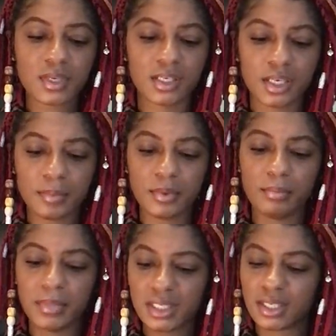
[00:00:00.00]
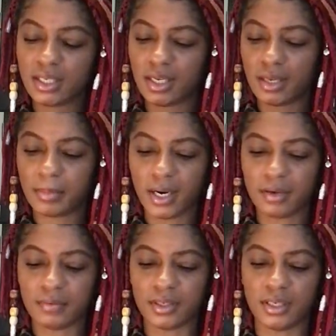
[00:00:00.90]
Keep you mentally in
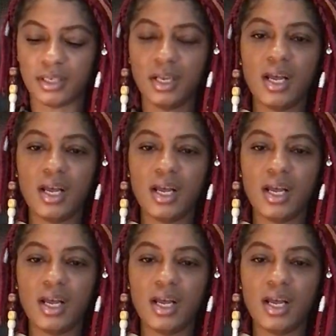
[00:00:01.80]
poverty.